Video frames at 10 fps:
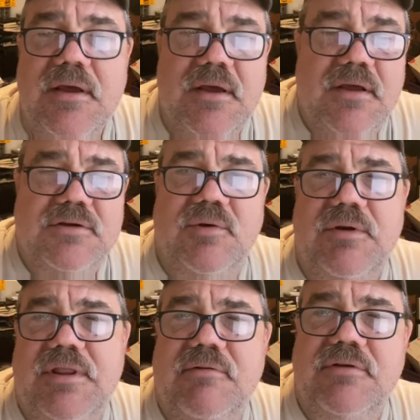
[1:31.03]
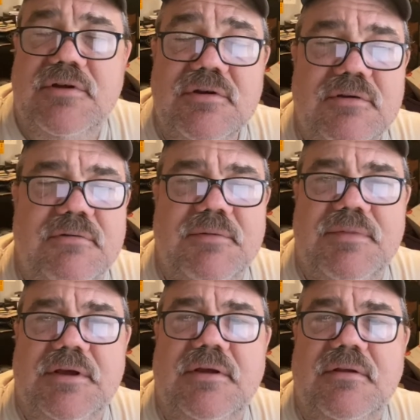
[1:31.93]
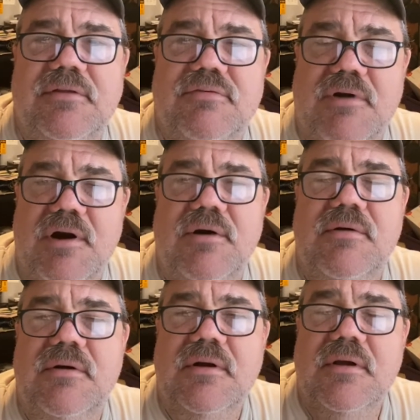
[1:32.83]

So what they would do would be throw